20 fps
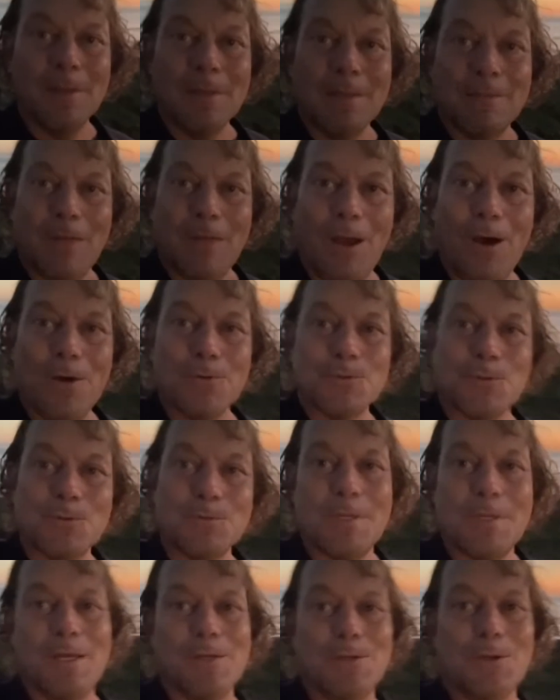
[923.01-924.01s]
they also
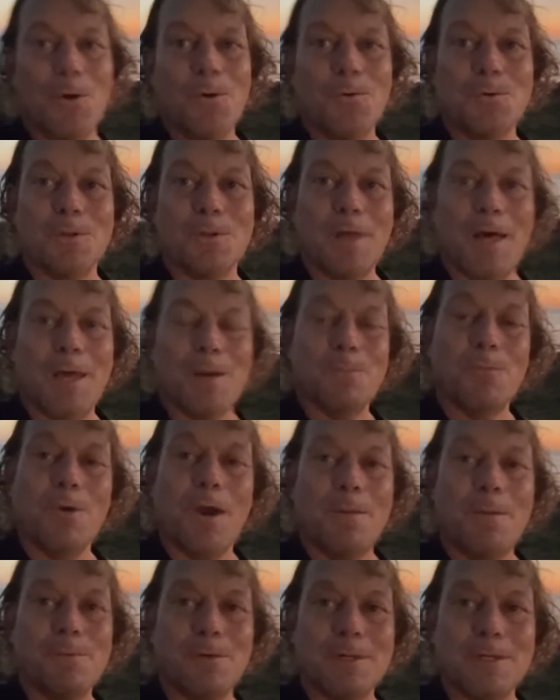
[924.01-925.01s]
tend to own a lot of
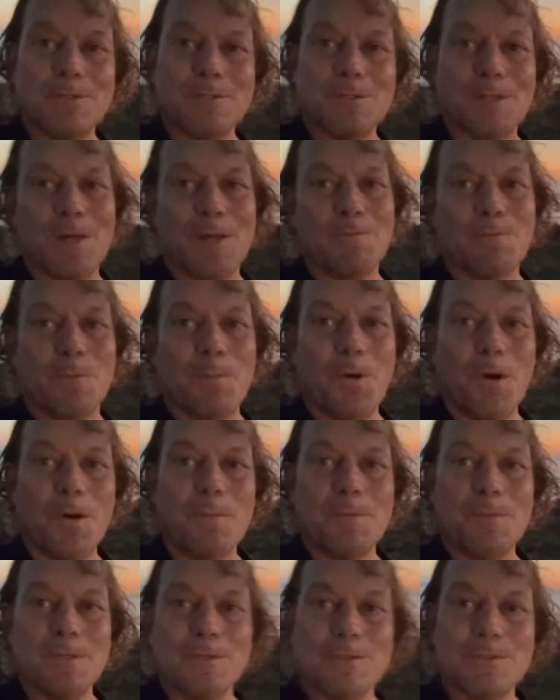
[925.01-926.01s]
properties, a lot of
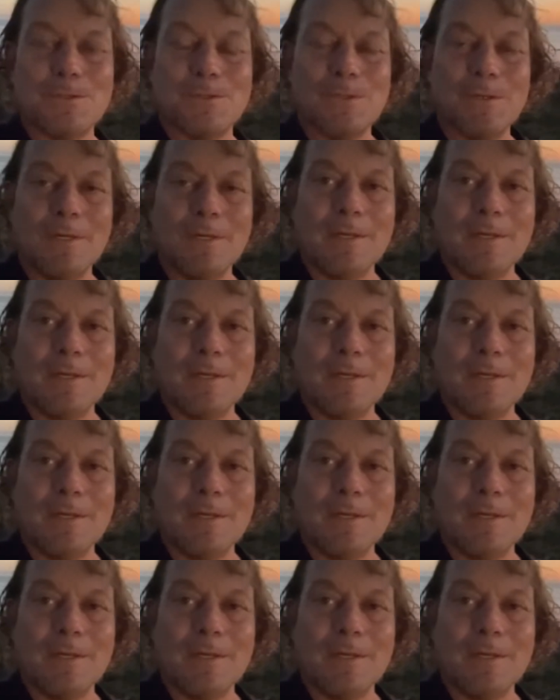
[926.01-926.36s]
apartments,